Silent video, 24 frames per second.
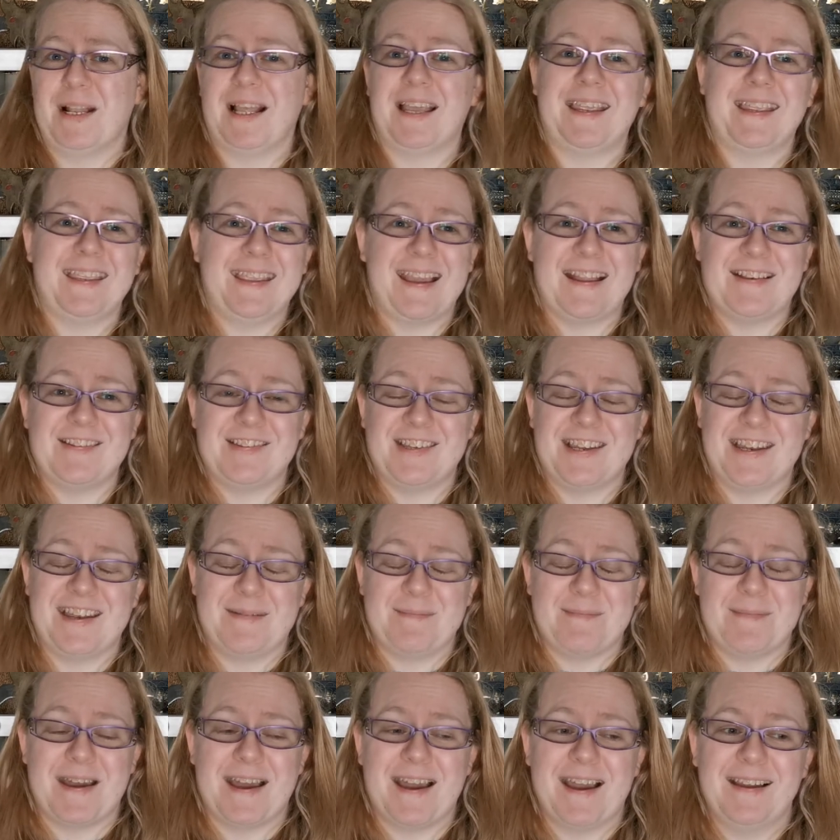playing Genshin
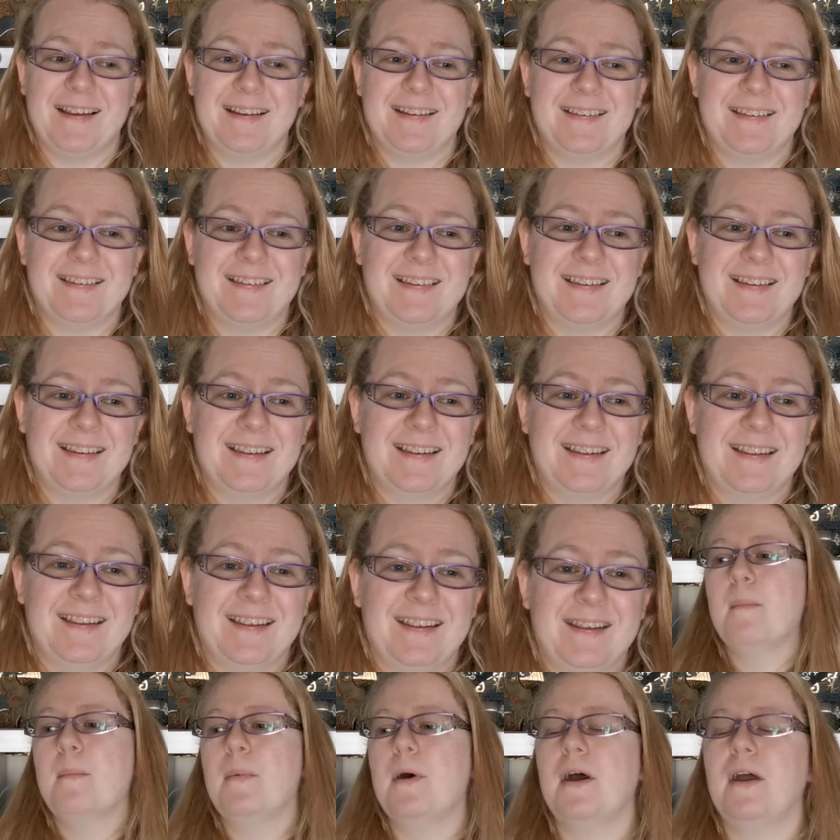Impact,
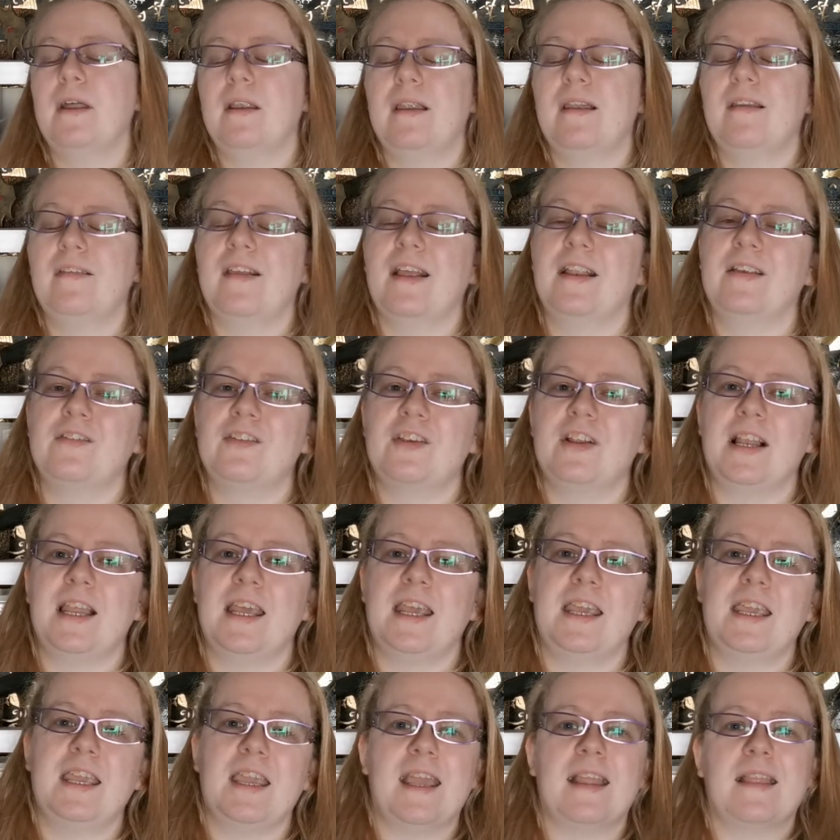but
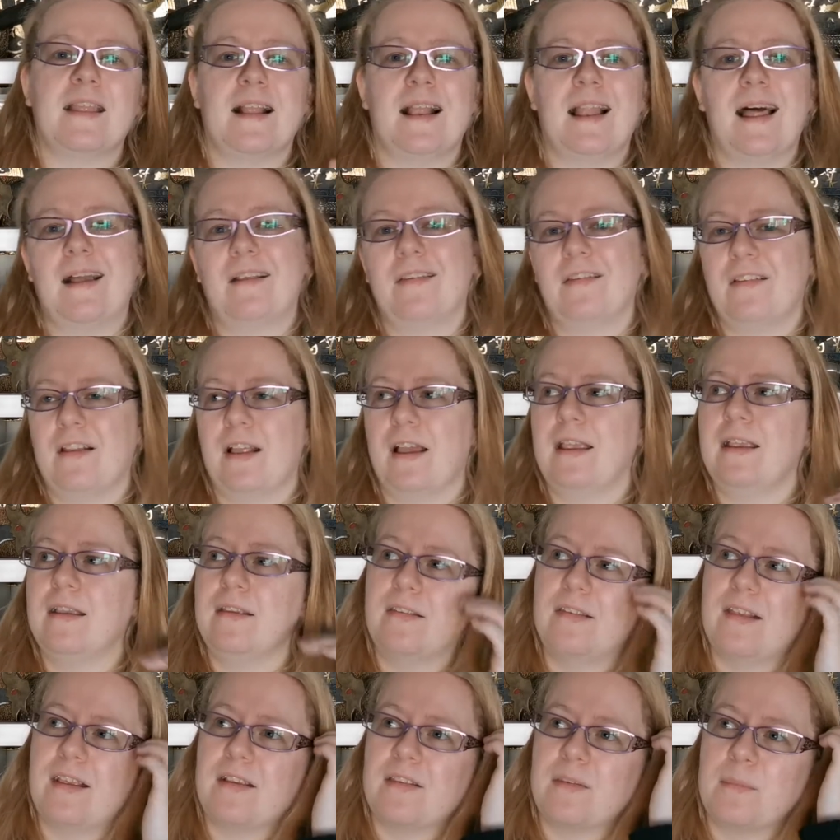essentially in the last like
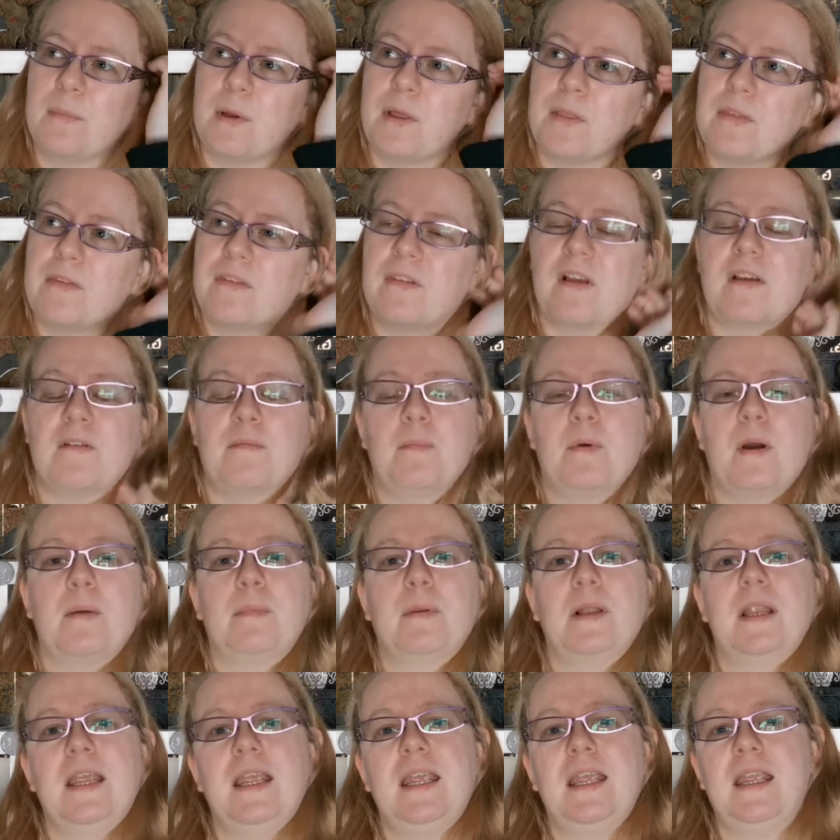6 months I've
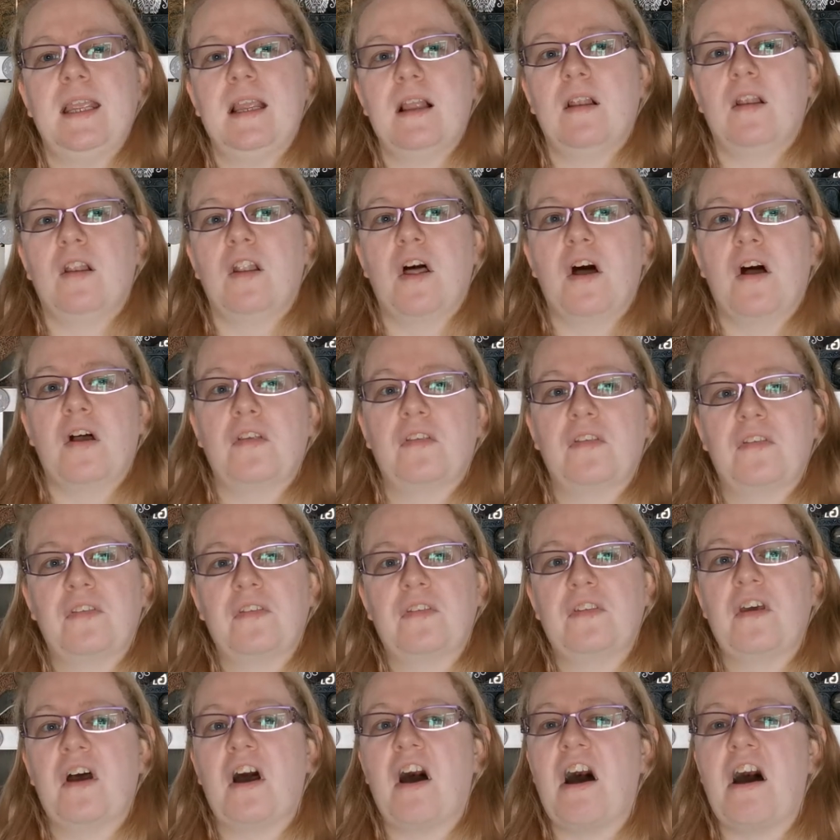probably
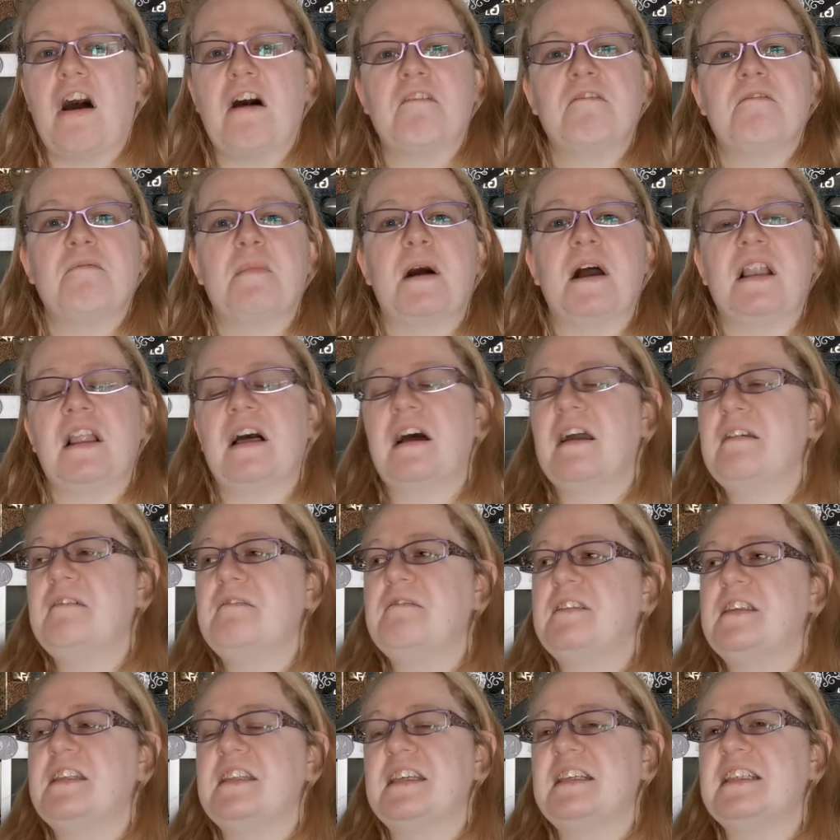lost half my life
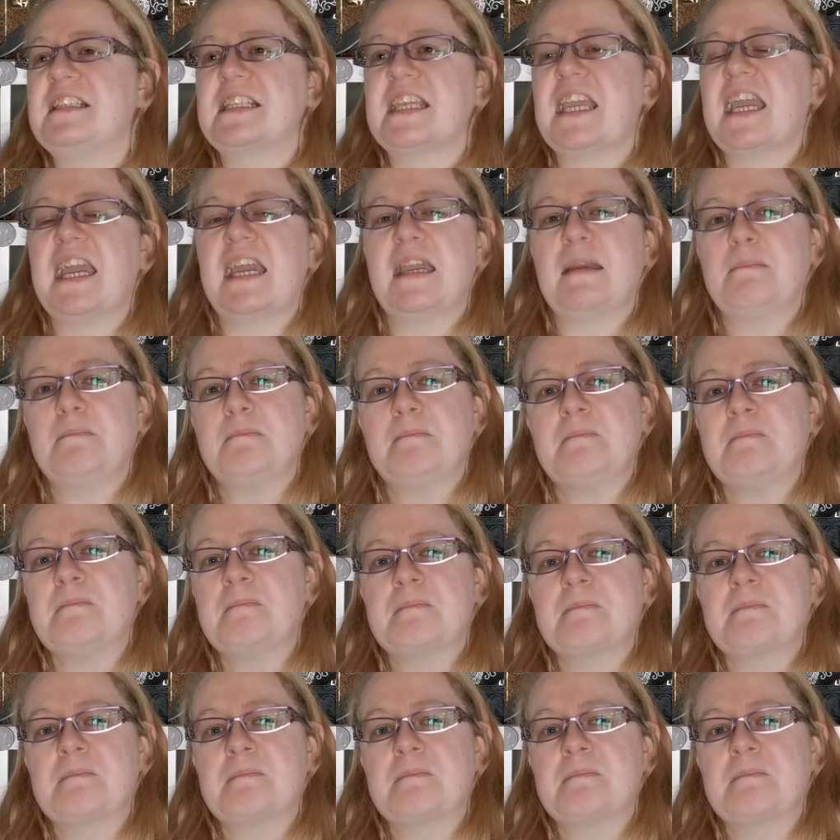to this game,